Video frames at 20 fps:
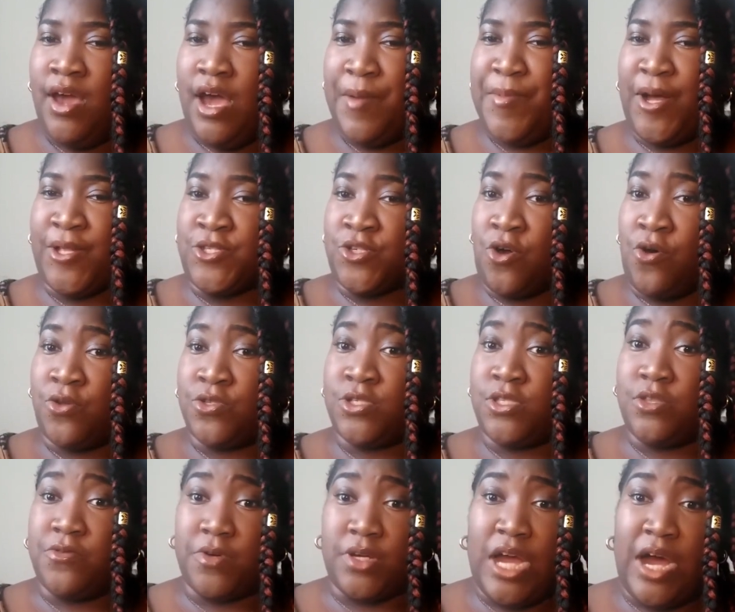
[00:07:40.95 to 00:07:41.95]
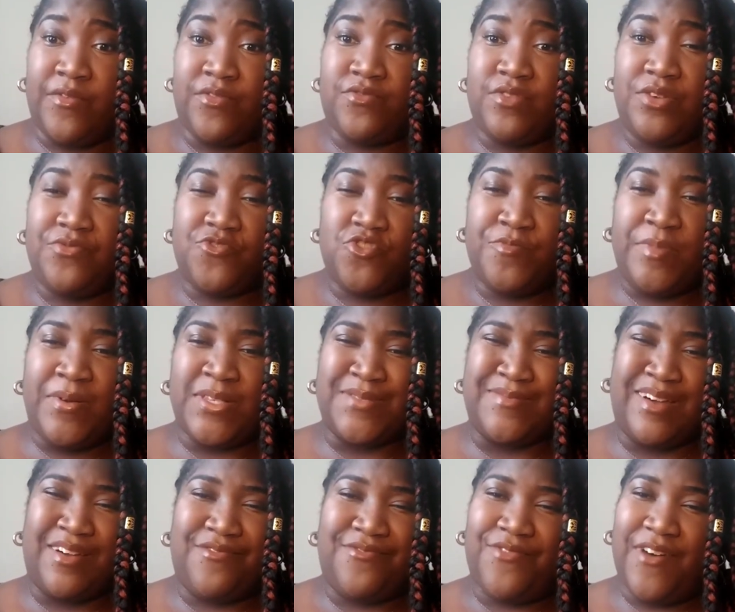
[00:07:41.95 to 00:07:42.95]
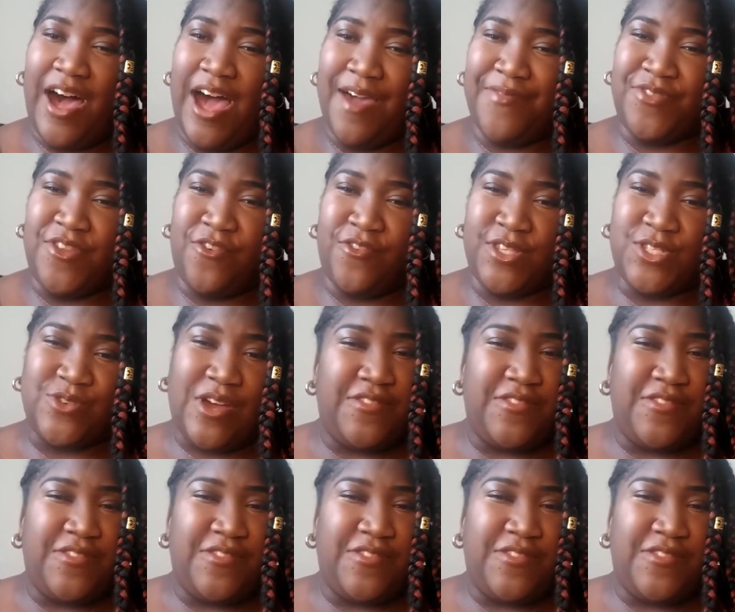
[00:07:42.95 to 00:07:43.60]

about to go into the recovery room, it was about 5:30.